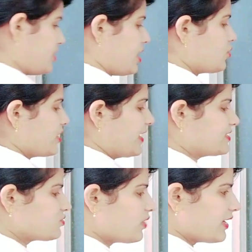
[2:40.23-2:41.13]
now
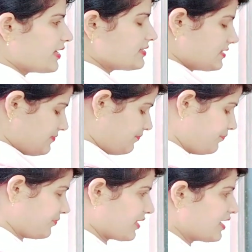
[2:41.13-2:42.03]
next one is
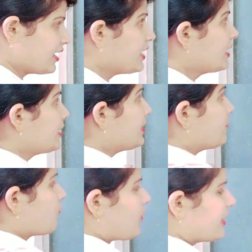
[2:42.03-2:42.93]

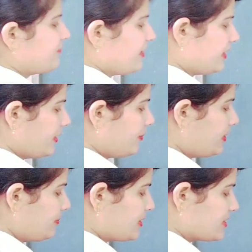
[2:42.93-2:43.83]
one
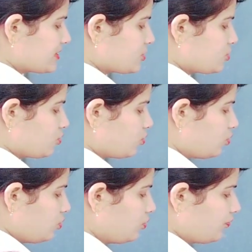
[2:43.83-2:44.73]
variable means
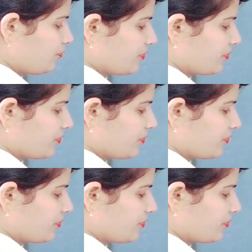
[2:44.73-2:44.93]
2